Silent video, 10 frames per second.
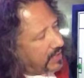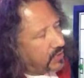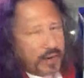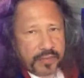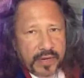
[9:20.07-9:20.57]
and
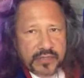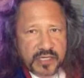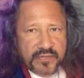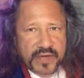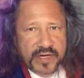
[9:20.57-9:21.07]
the red player is
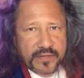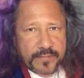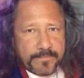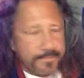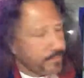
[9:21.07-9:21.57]
the defender.
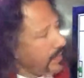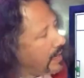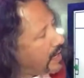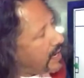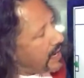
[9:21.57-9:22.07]

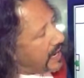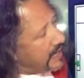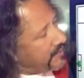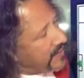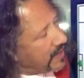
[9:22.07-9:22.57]

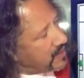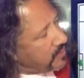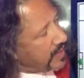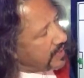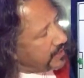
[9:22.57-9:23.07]
And he fouls
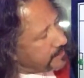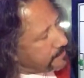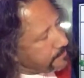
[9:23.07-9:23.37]
him right here.